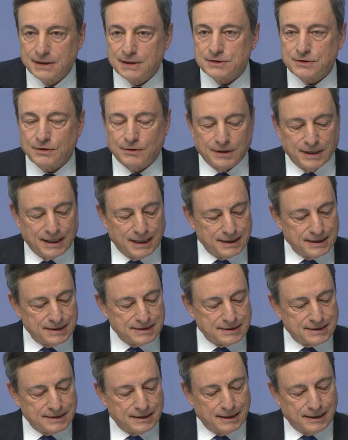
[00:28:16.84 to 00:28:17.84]
So that
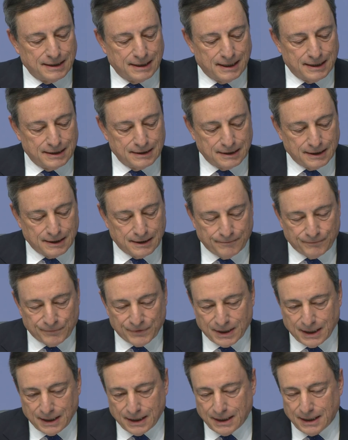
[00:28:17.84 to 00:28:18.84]
is, and
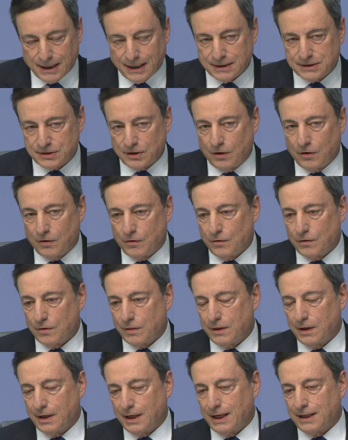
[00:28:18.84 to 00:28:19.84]
so
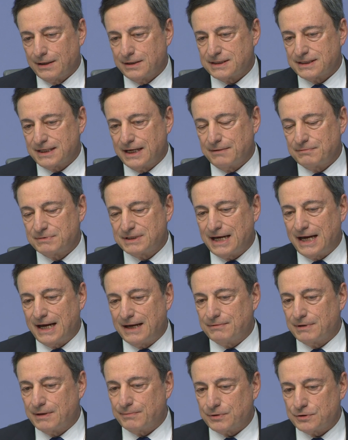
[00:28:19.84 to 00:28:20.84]
at the same
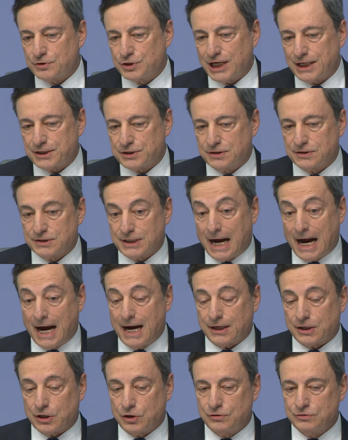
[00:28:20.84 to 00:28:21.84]
time, the projections
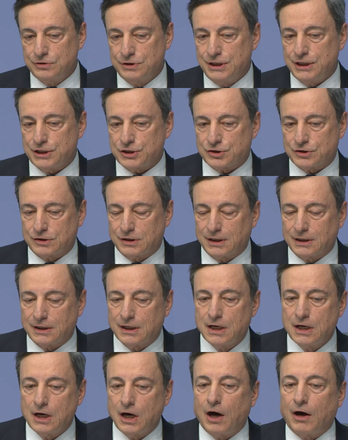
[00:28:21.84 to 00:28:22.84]
are conditional
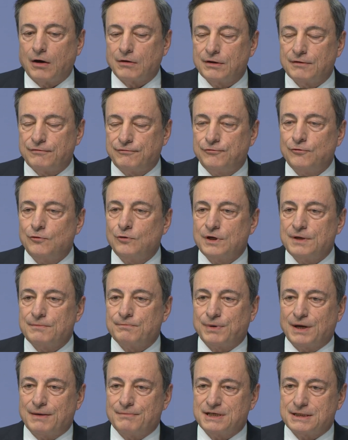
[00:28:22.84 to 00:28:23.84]
on the full
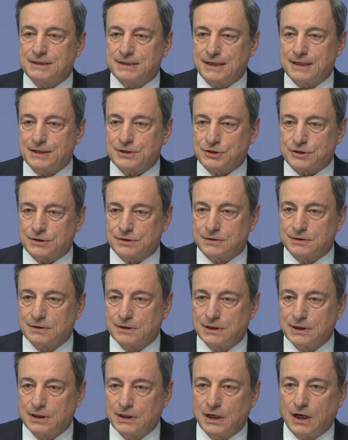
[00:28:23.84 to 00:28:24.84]
implementation
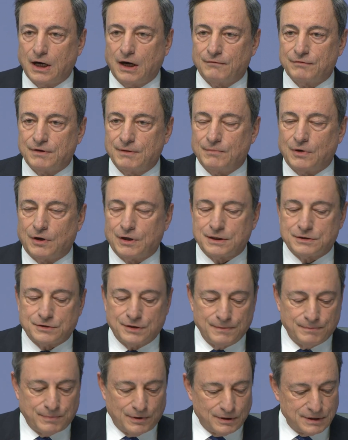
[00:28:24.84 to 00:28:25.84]
of the
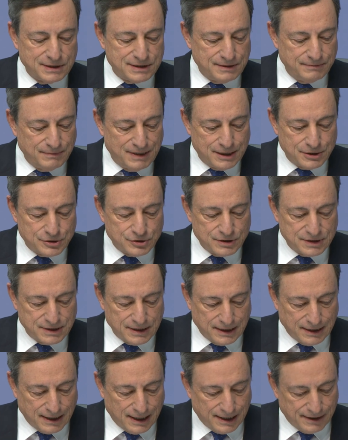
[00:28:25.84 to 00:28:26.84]
monetary policy measures
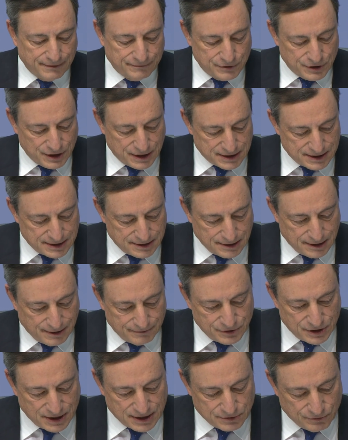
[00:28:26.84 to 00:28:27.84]
that I've
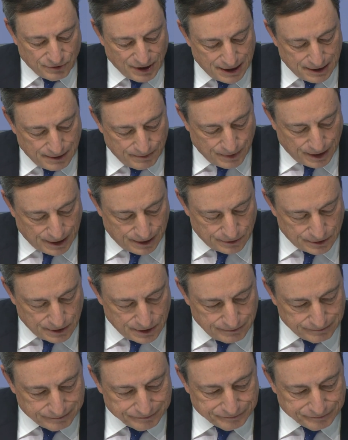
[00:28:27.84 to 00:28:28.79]
just read about.